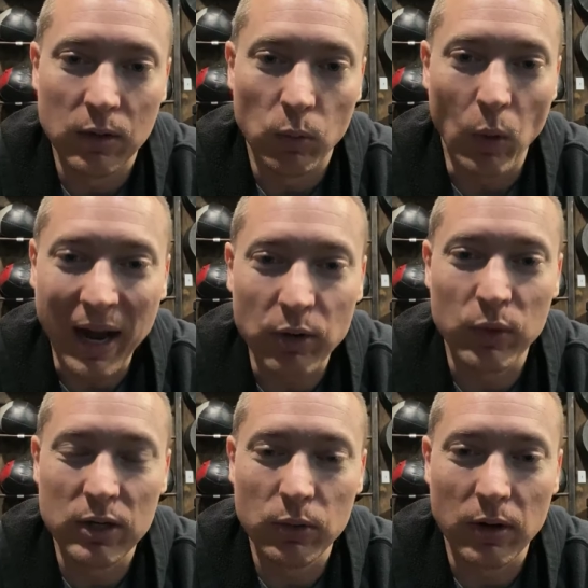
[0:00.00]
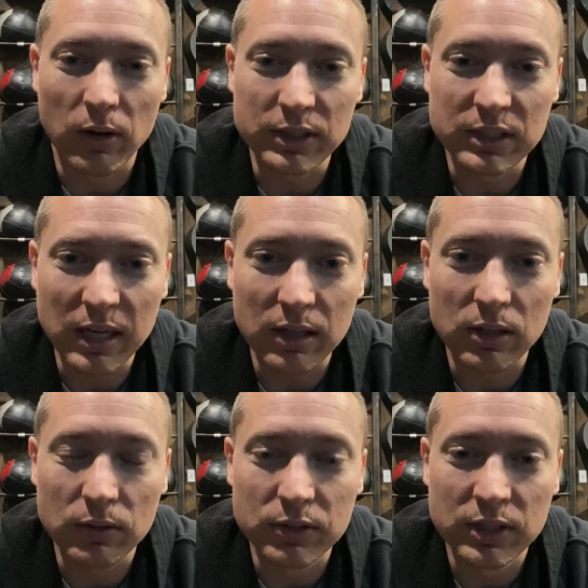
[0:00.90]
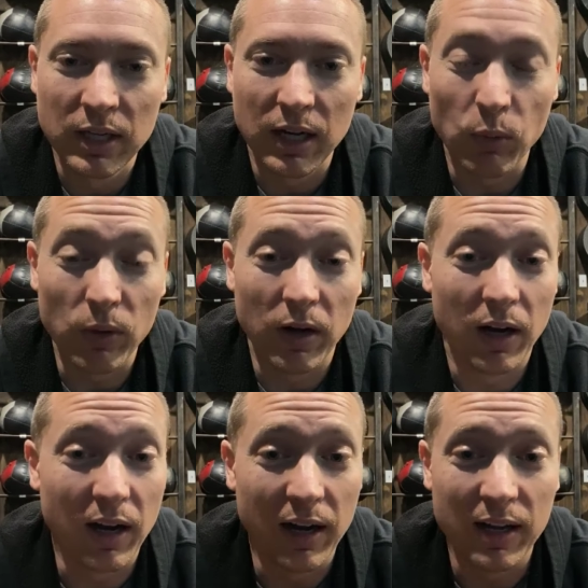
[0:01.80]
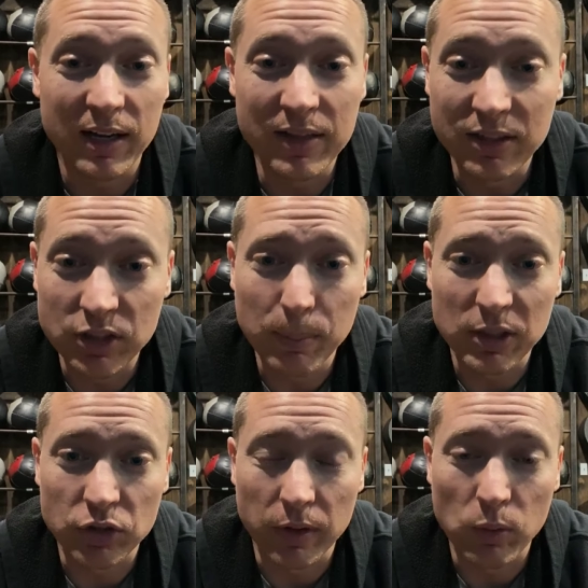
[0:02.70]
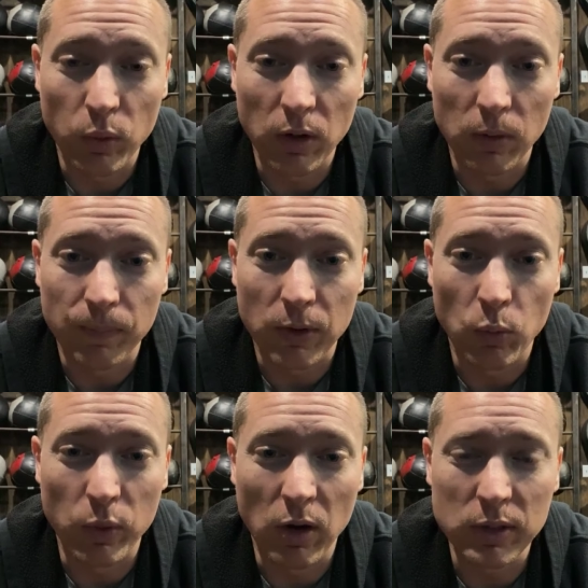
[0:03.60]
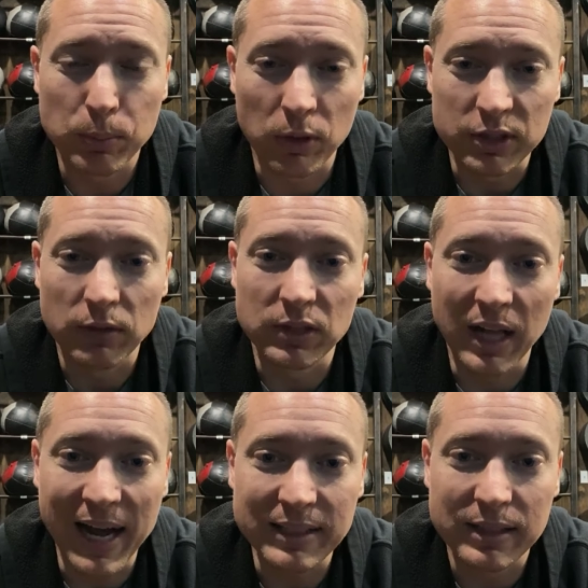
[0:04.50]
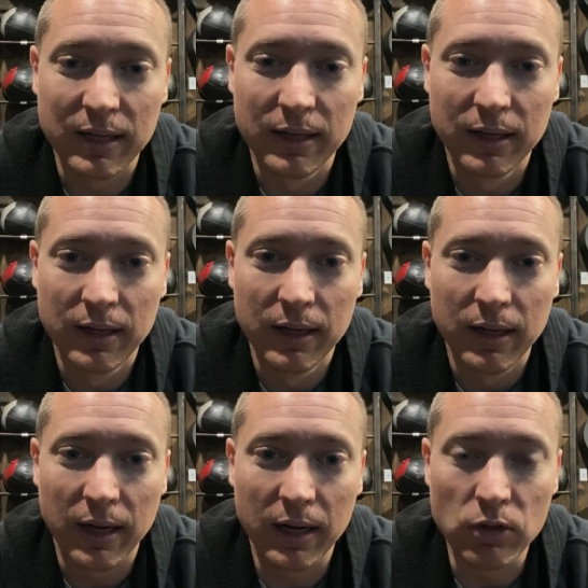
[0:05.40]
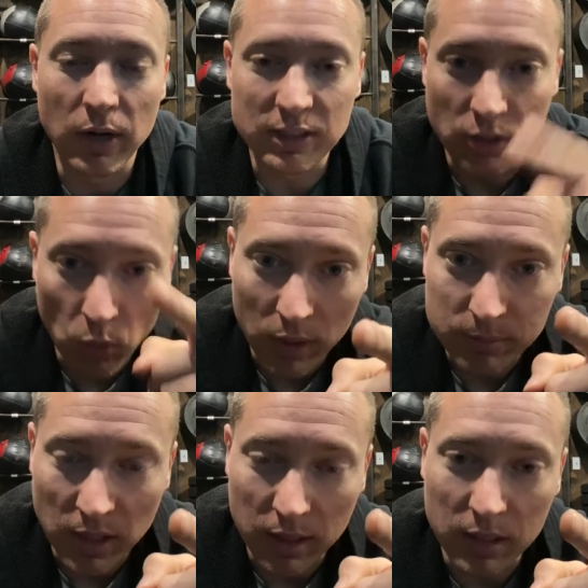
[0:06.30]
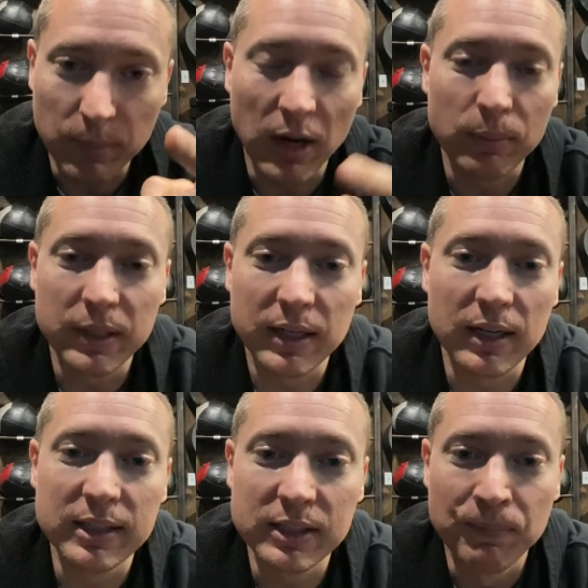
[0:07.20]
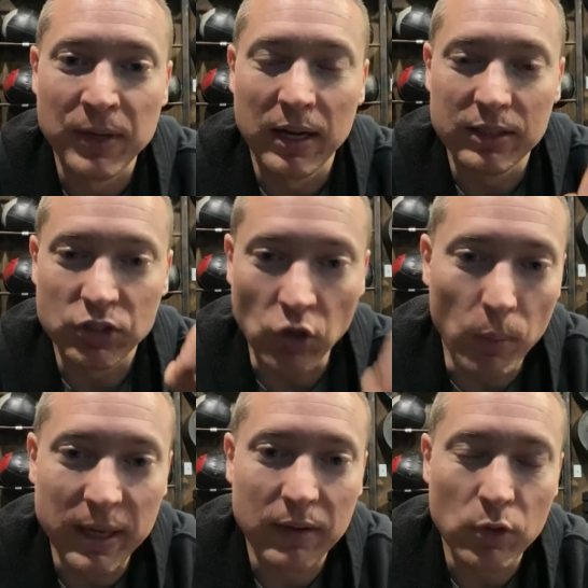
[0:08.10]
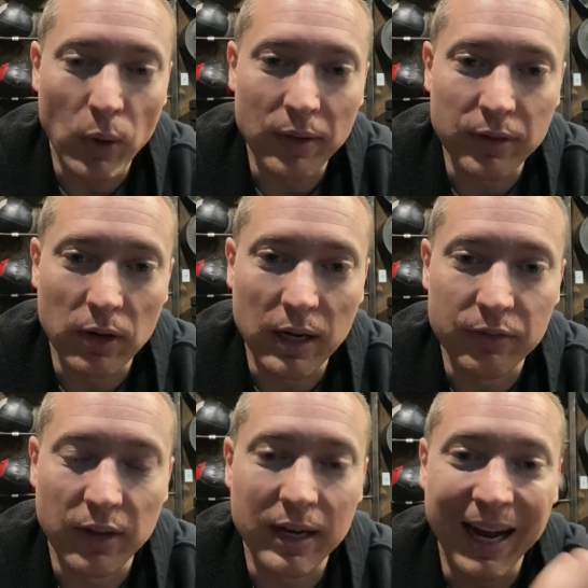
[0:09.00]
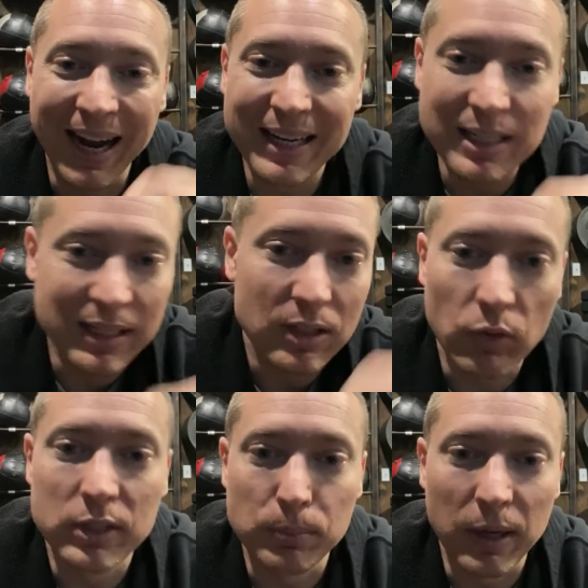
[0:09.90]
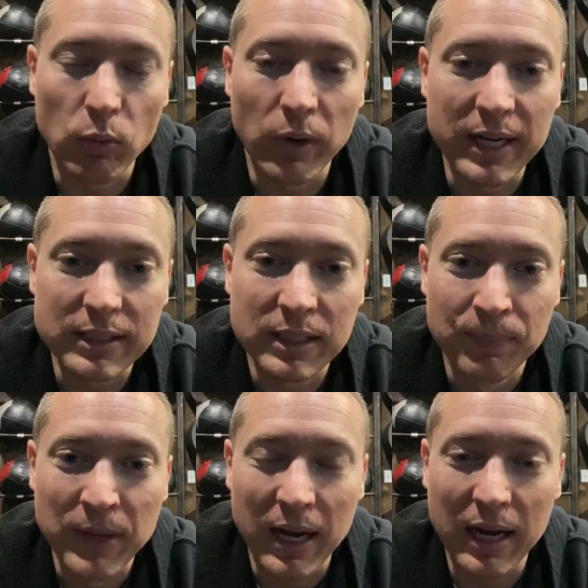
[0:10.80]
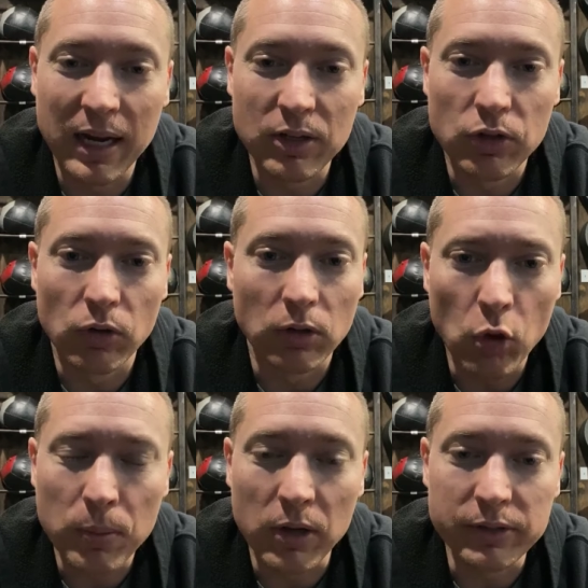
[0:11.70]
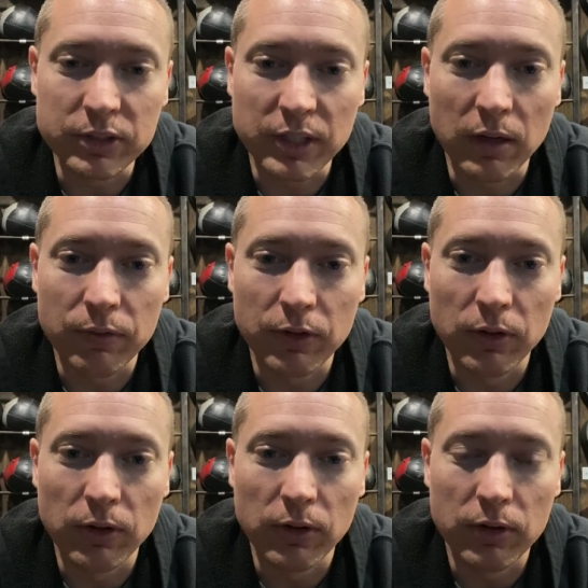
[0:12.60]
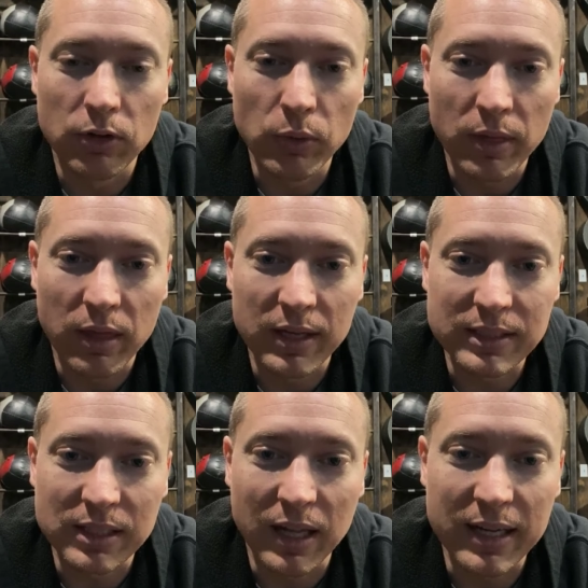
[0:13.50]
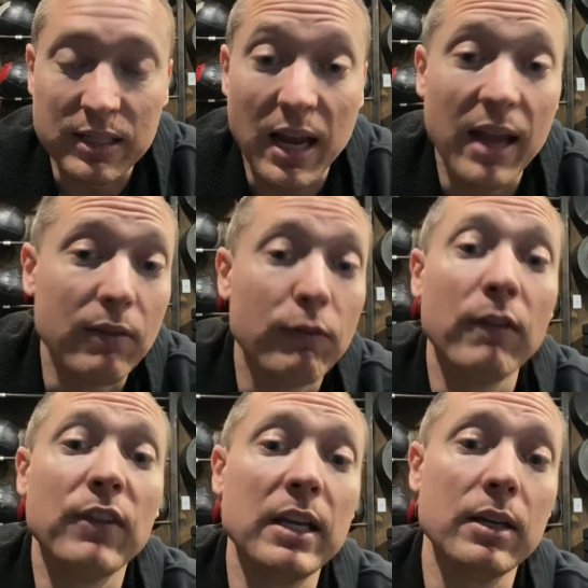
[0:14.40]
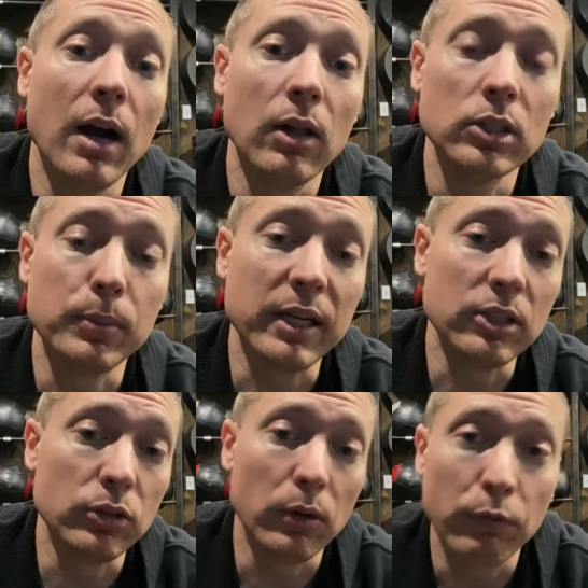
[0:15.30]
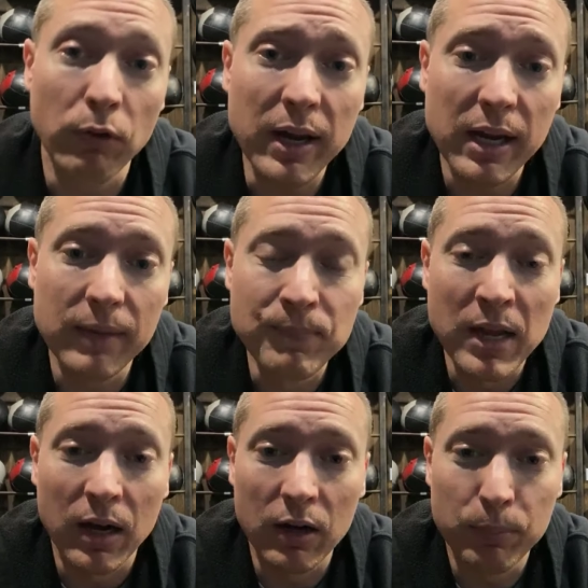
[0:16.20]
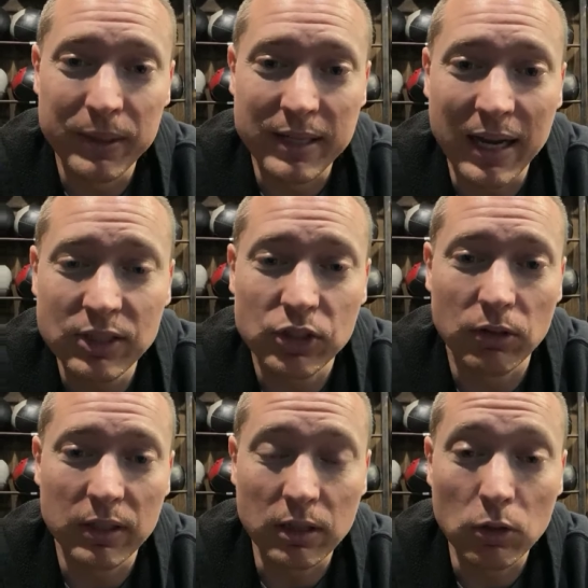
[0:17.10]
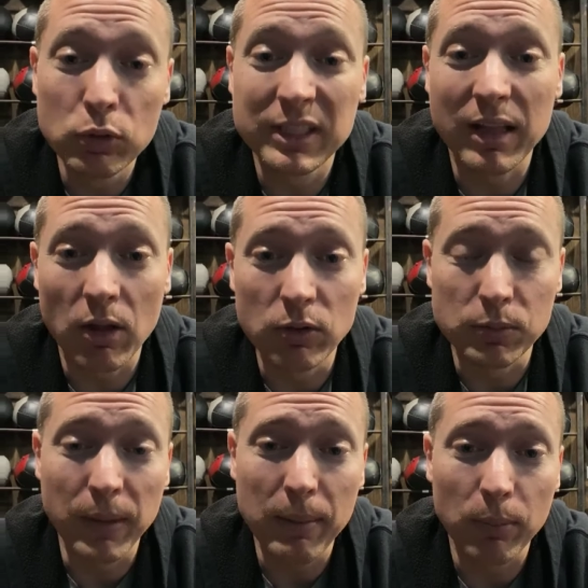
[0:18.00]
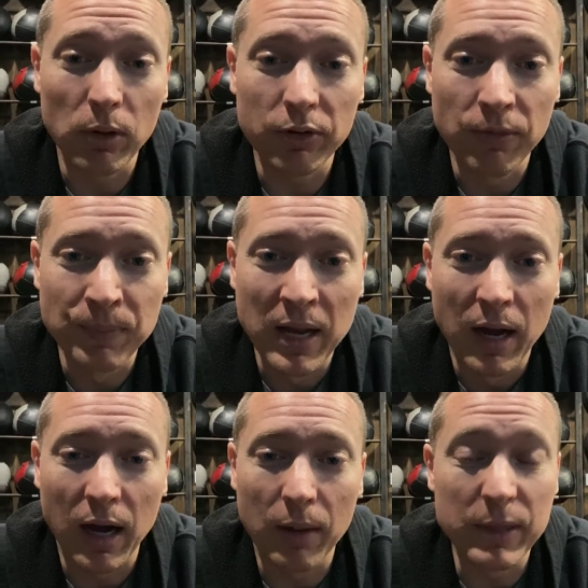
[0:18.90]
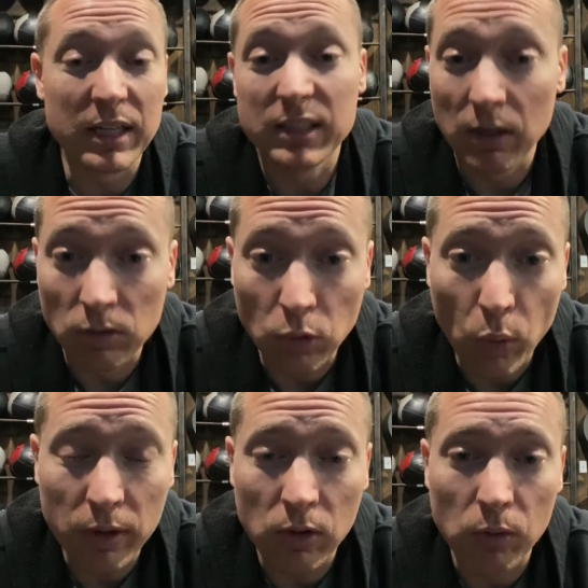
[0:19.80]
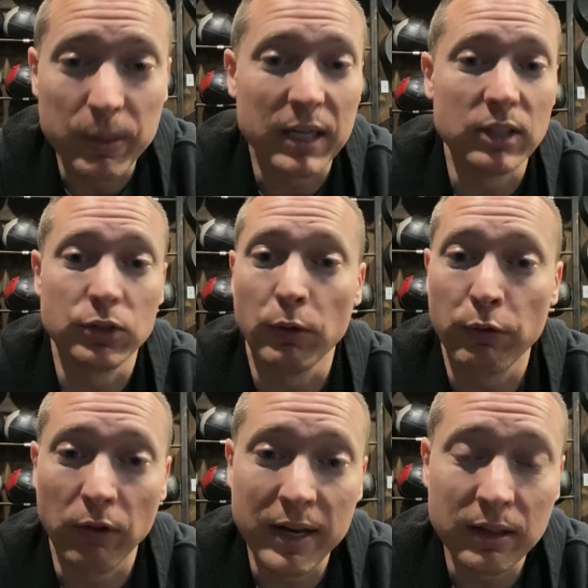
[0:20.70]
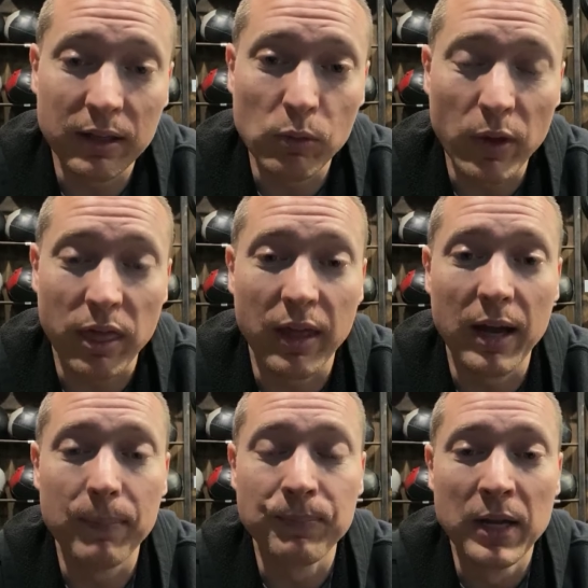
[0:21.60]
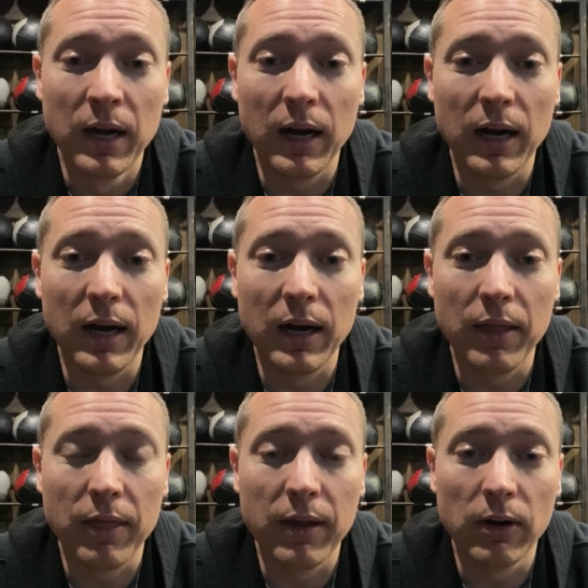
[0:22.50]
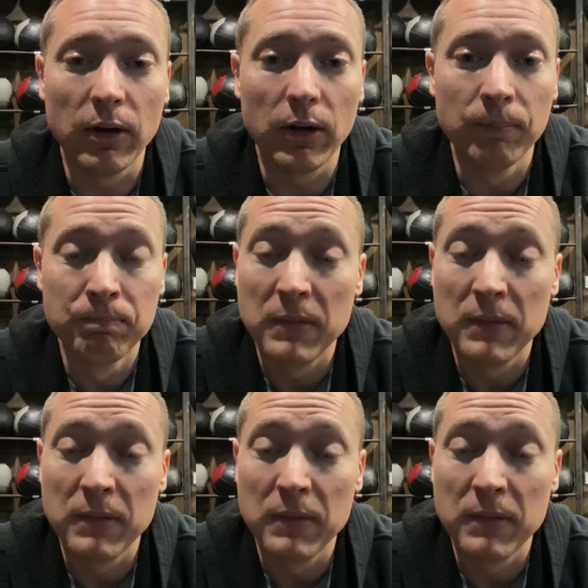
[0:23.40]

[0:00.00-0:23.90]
Why do we do it ourselves in the gym industry, where we always put ourselves last? And you guys know what I'm talking about, because so many of you out there have said, I need to increase my rates, and you're lowballing yourself. You're doing things like $10, $15 because you're afraid of potentially losing those members because they're loyal, because you're friendly with them, they're